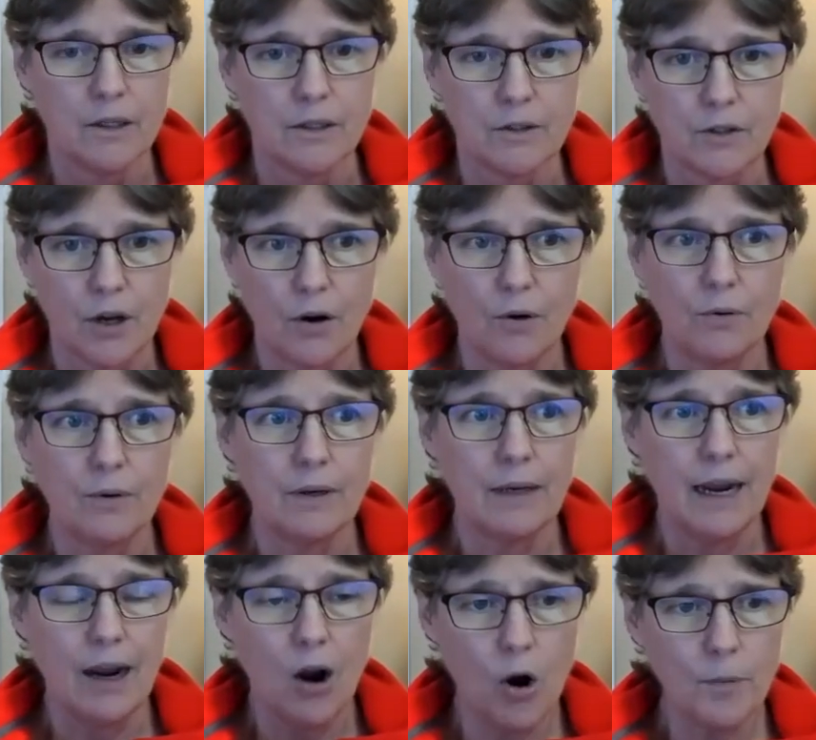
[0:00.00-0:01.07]
So
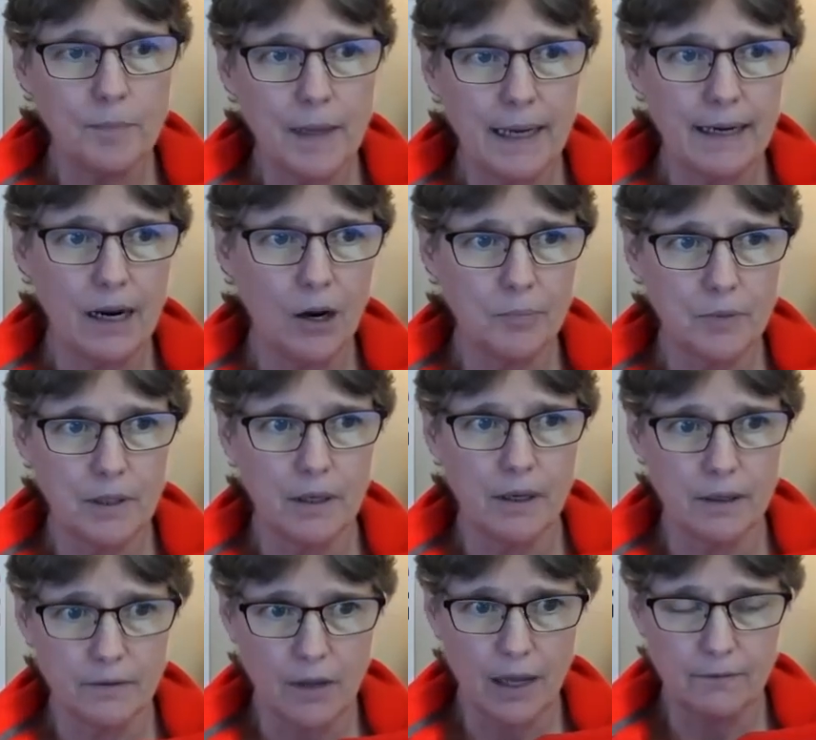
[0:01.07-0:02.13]
I hope that helps,
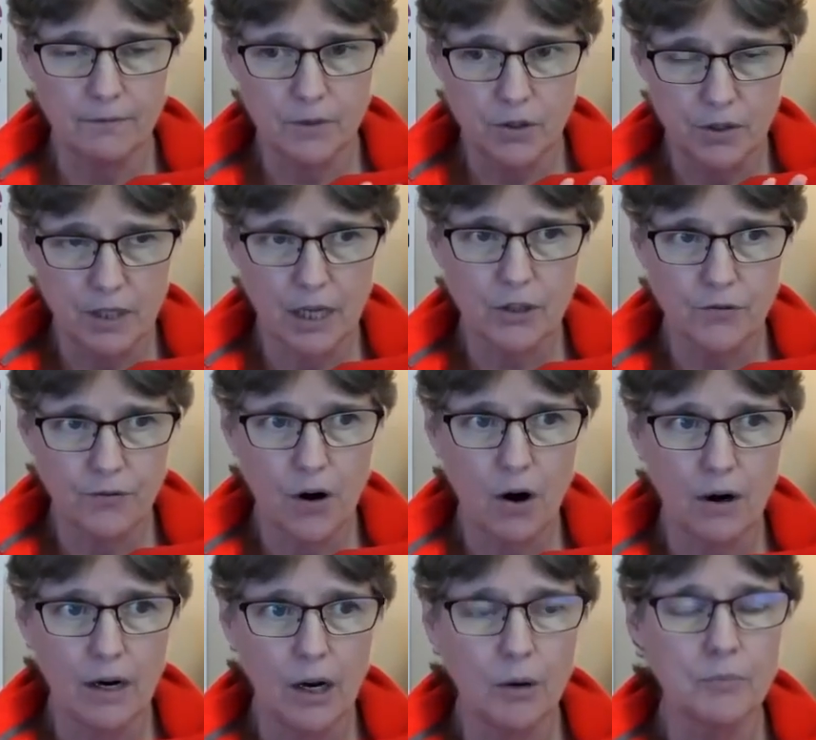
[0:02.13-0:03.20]
that thus
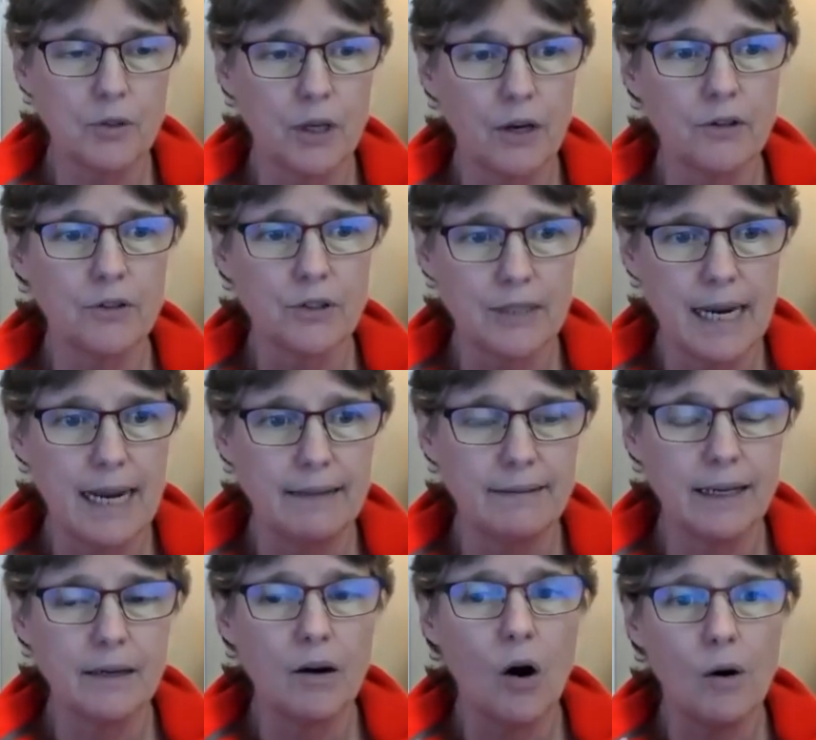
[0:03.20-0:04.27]
far helps understand
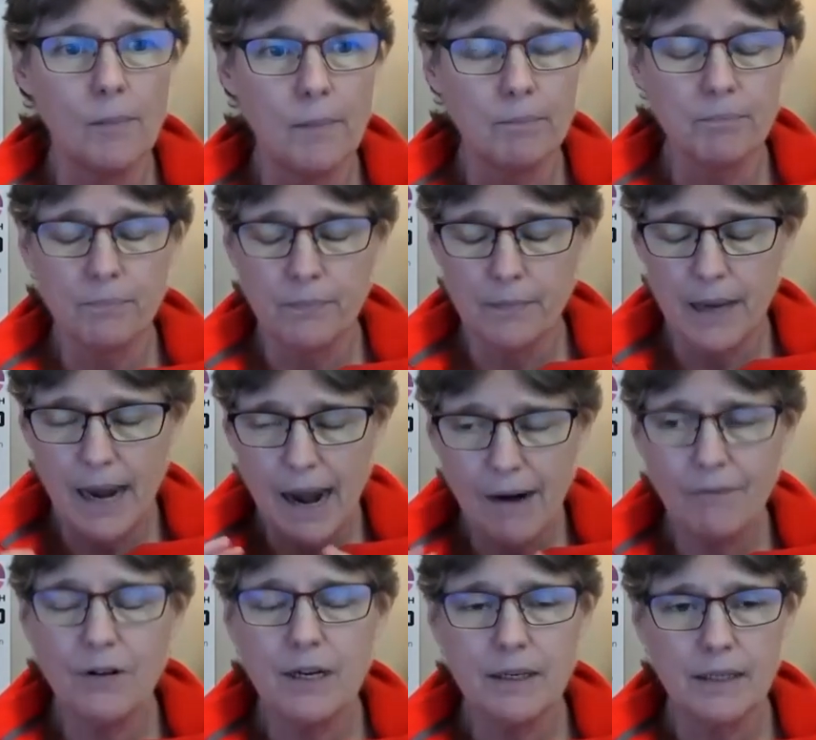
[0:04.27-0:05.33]
that
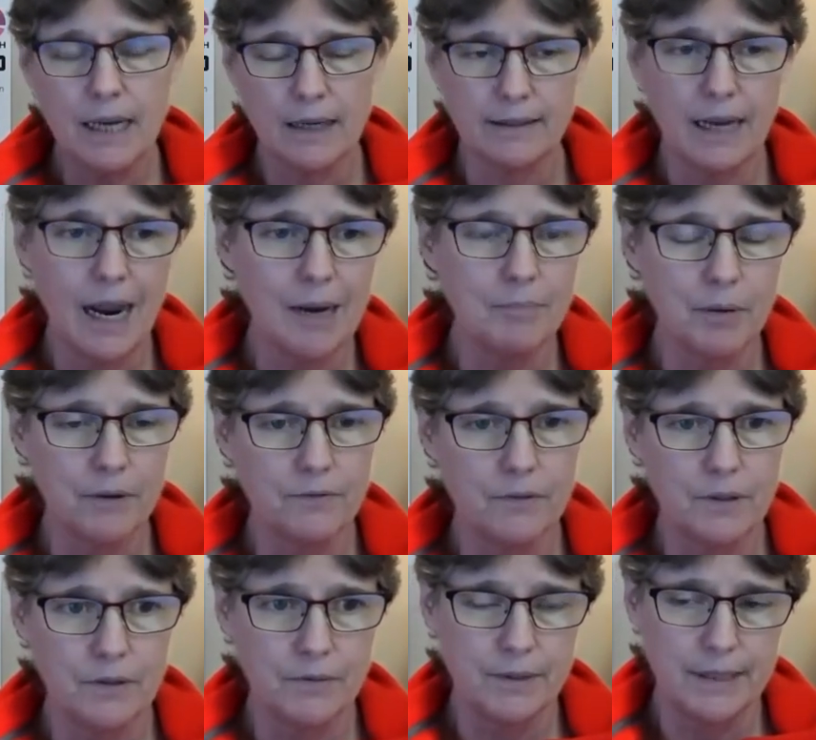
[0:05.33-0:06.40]
every type of
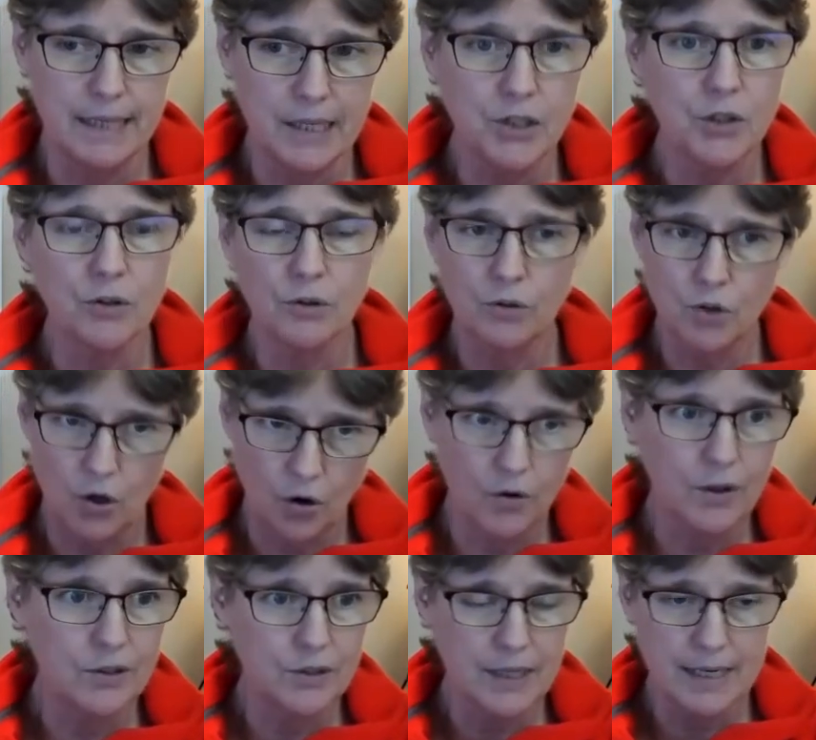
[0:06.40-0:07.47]
digital
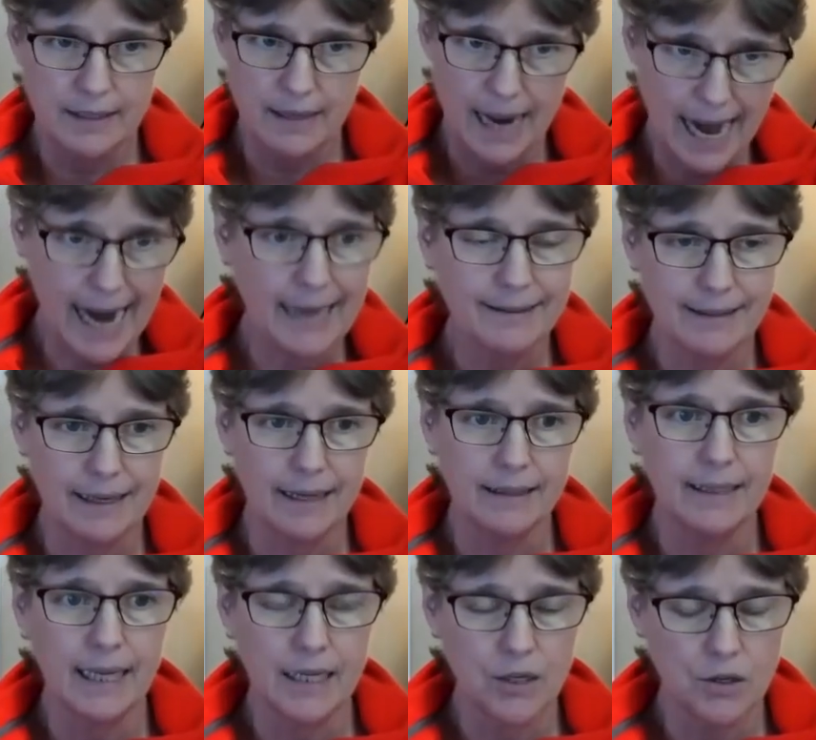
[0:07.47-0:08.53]
currency asset
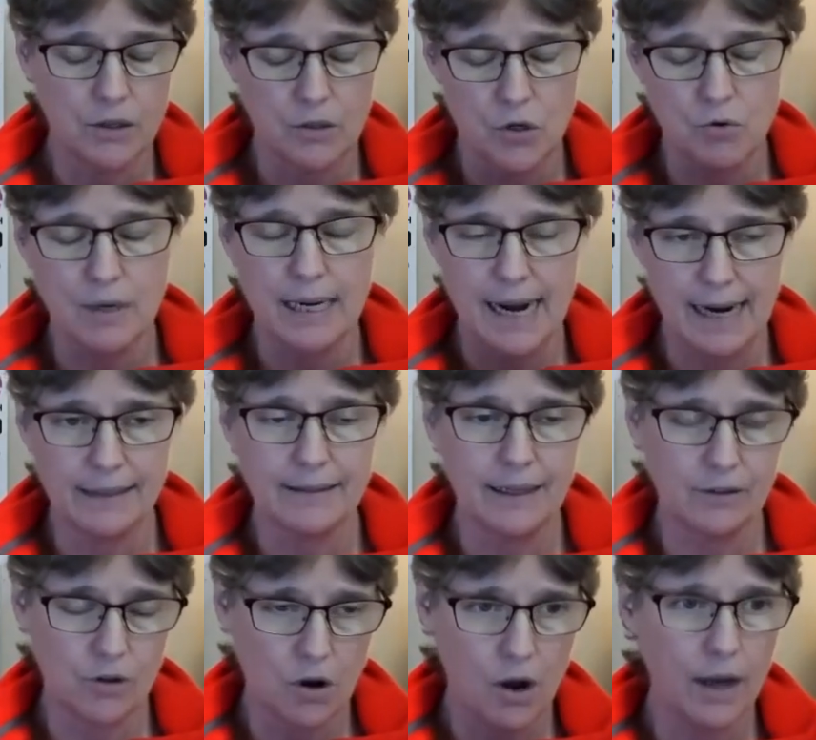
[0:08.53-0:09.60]
that you can
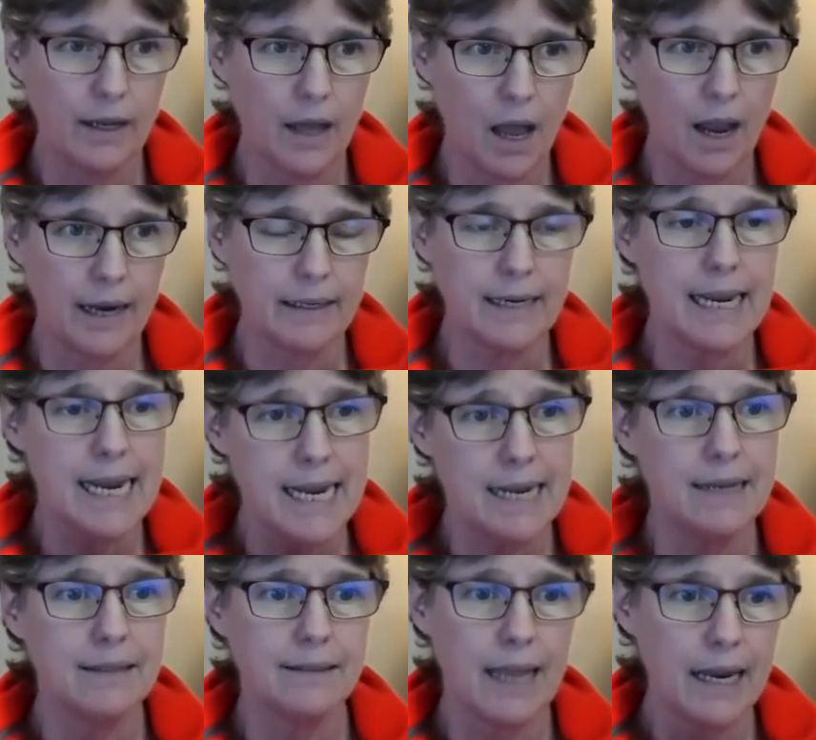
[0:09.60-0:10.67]
access online
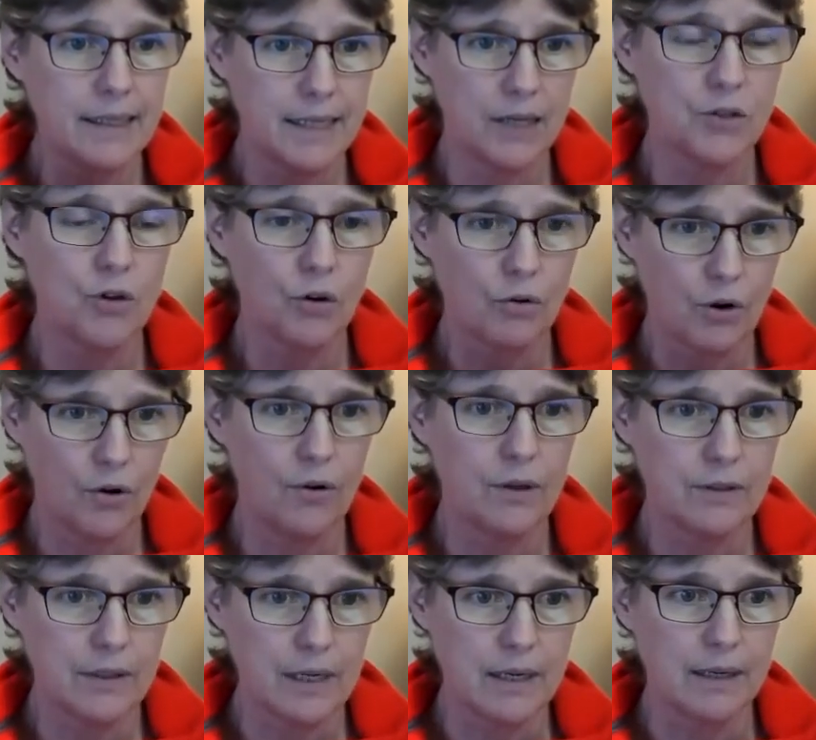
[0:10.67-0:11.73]
is a digital
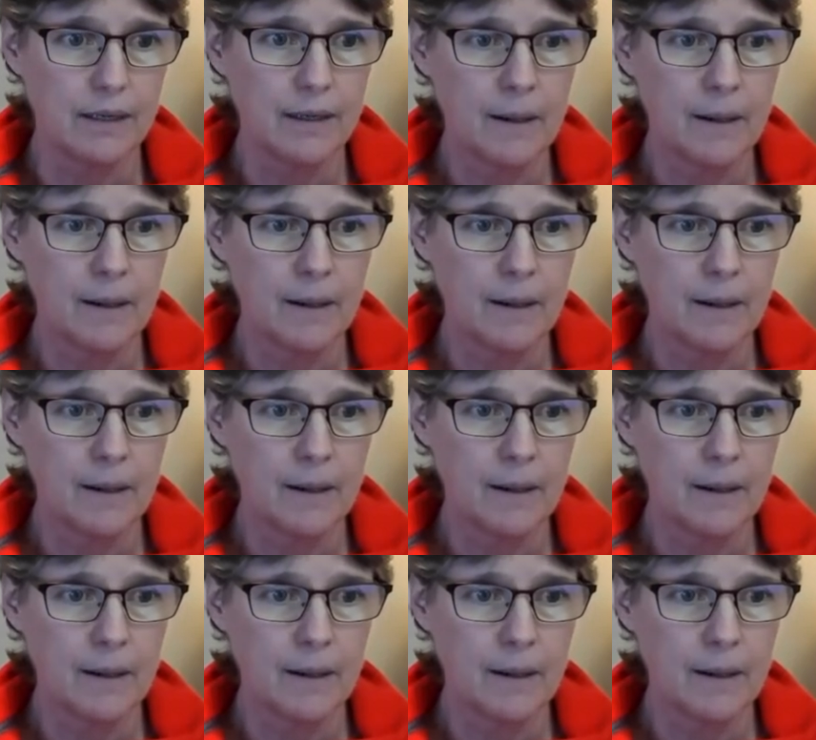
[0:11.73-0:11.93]
currency.